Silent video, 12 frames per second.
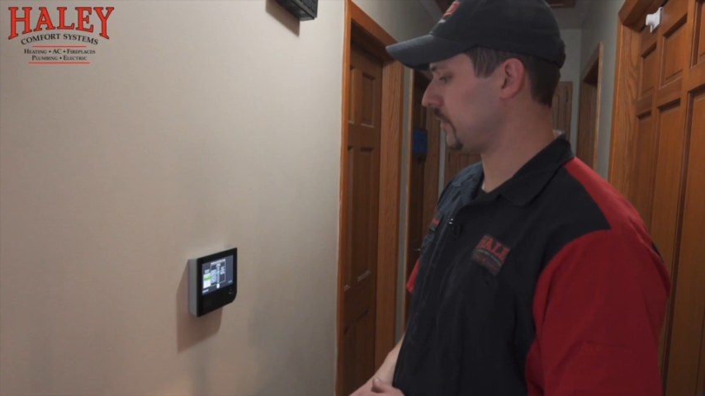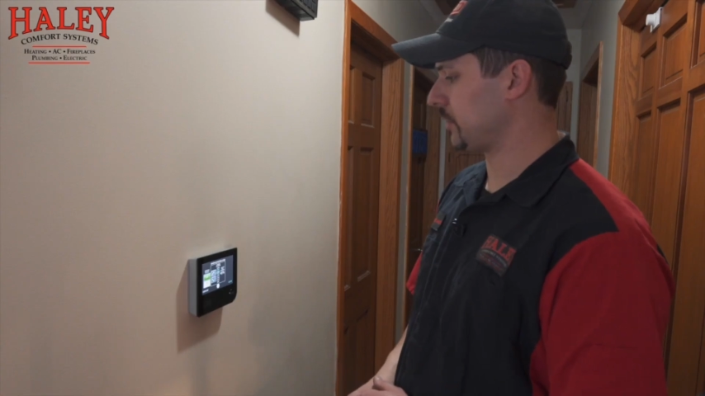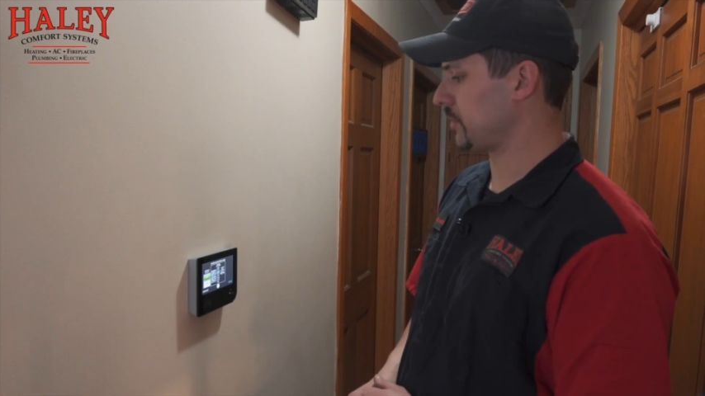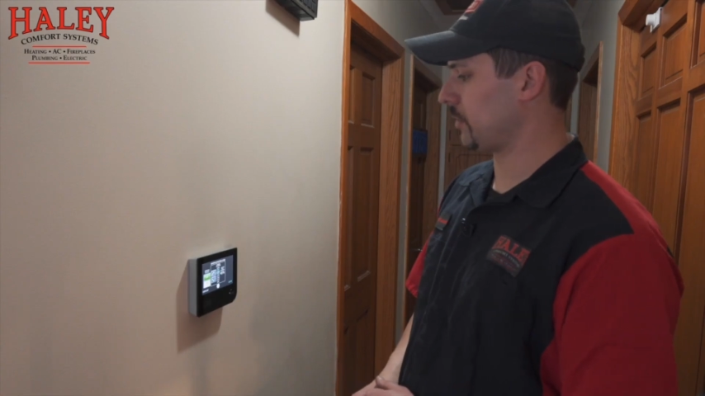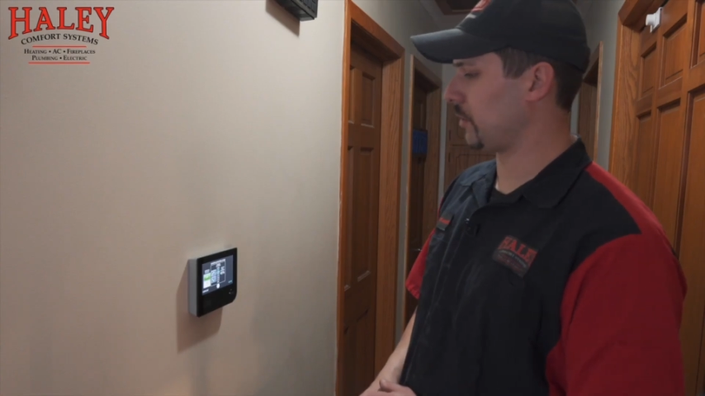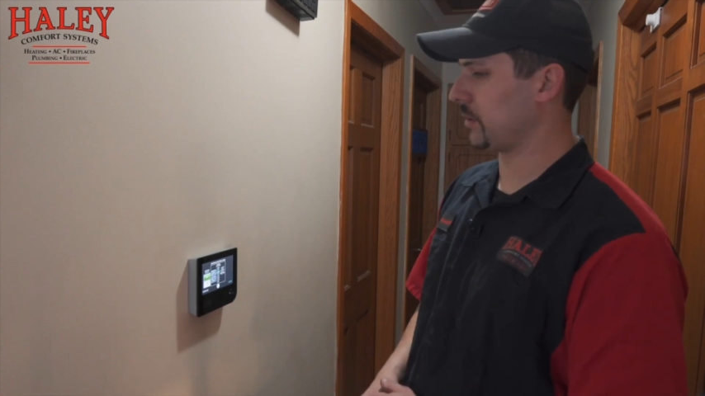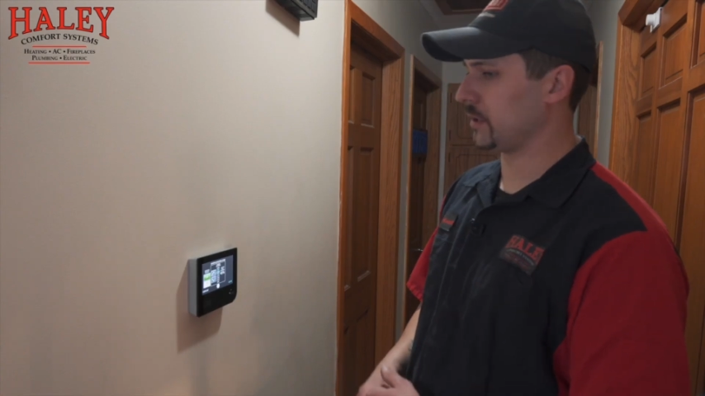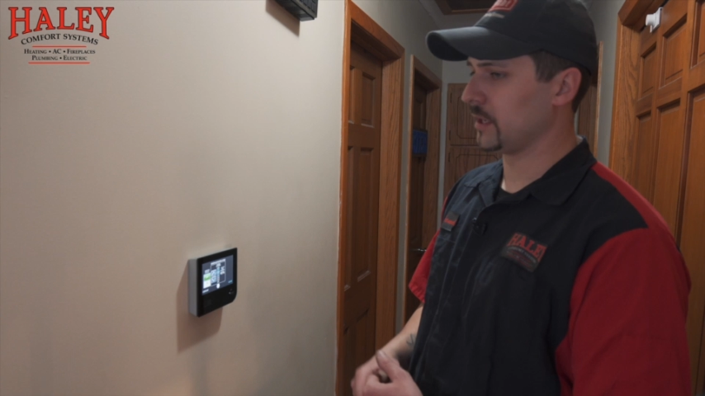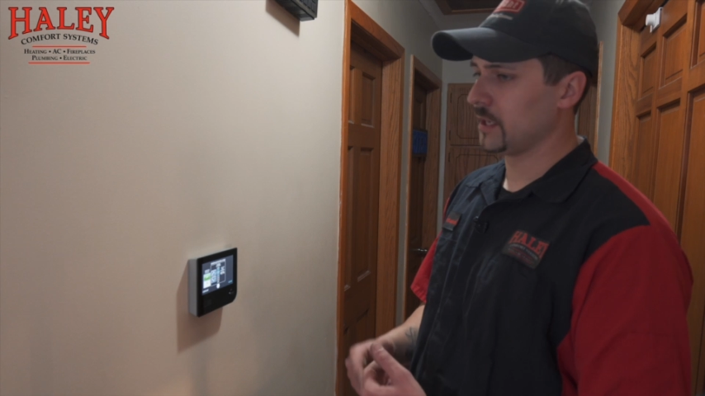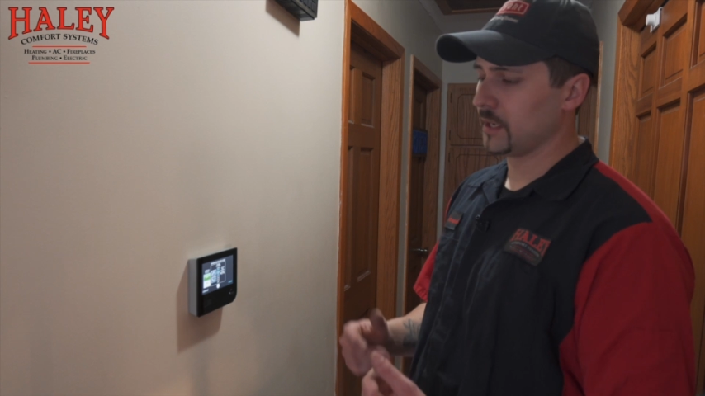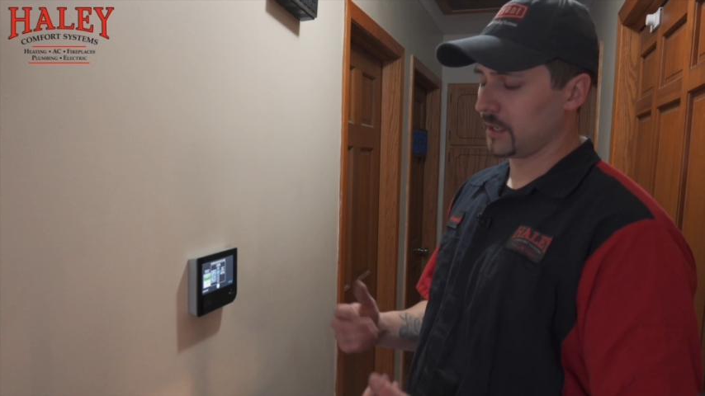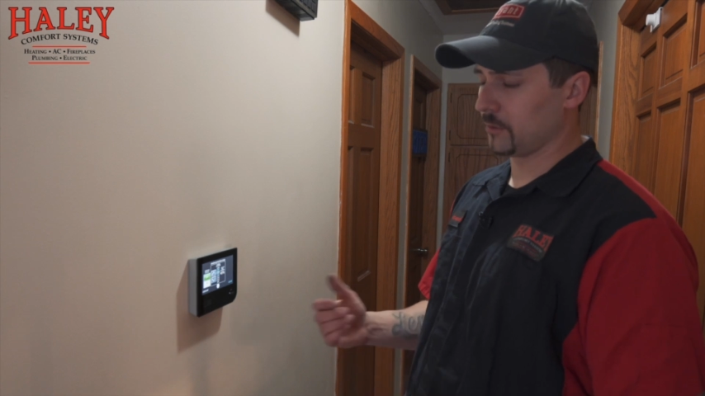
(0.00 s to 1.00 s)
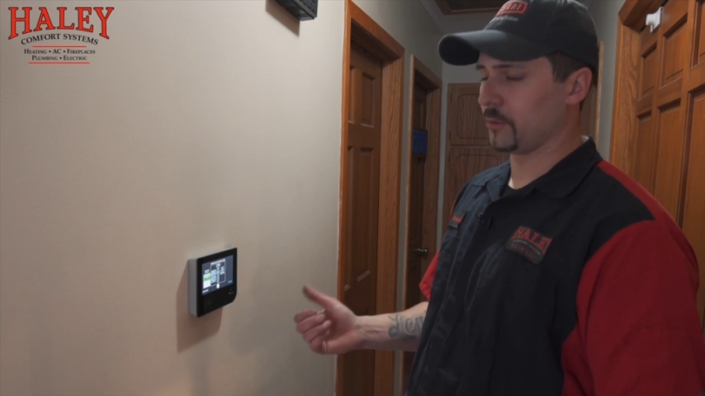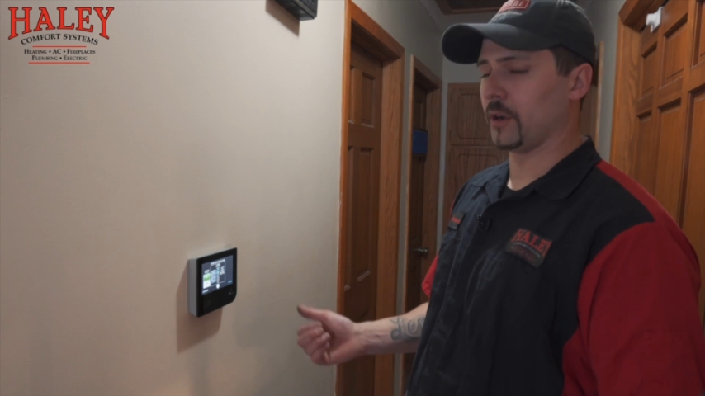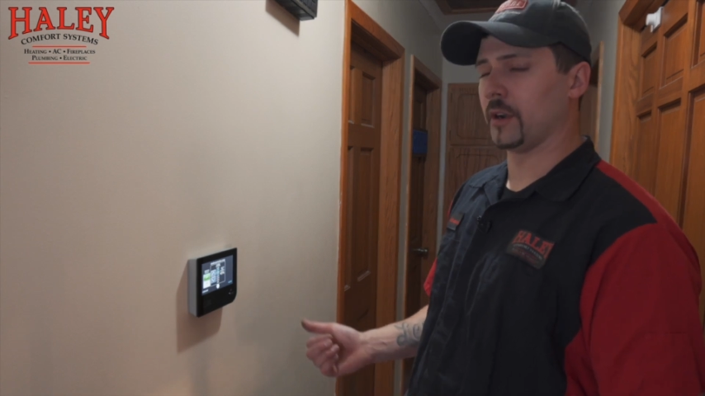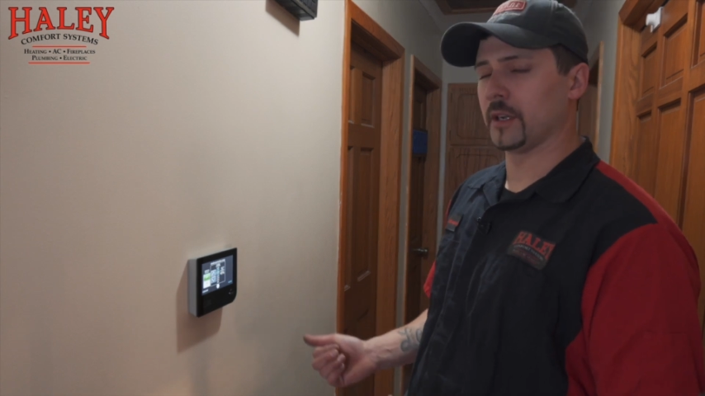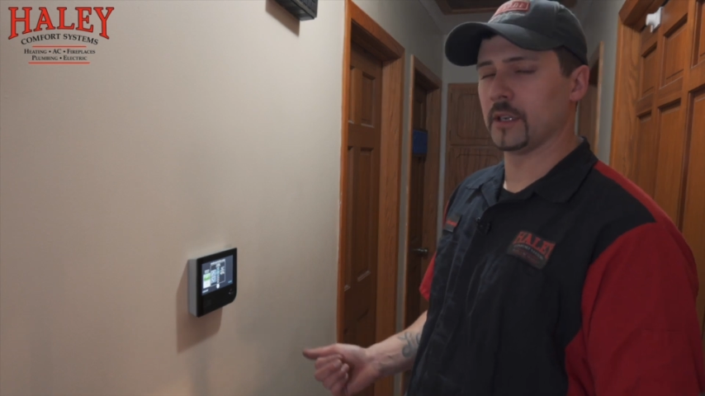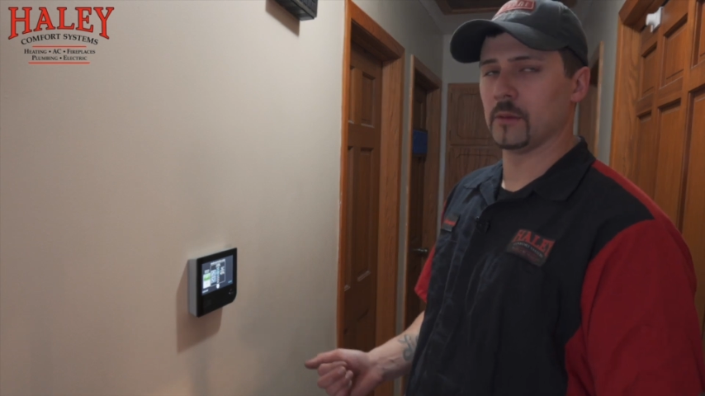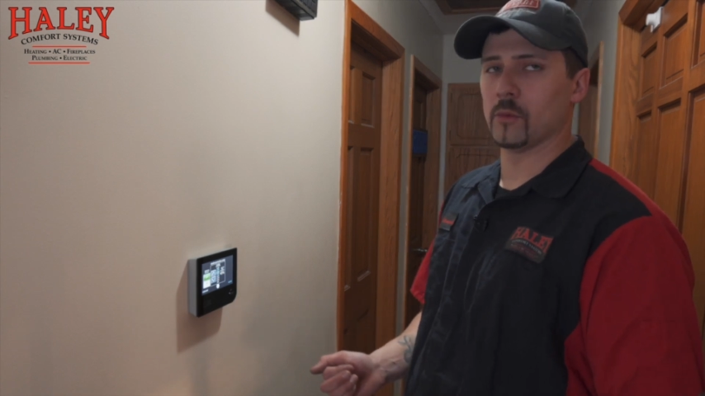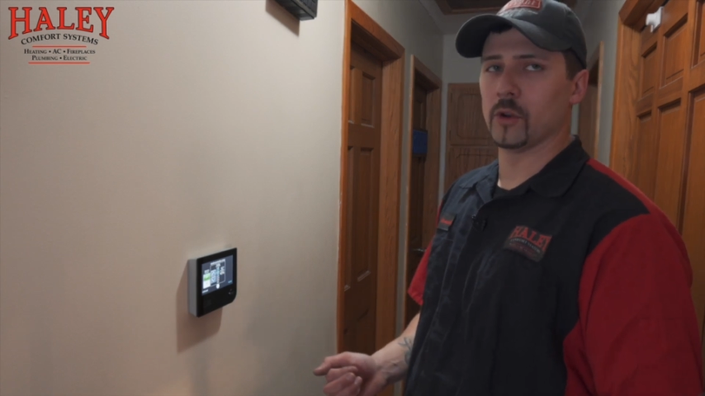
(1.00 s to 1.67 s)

Just know that if we are getting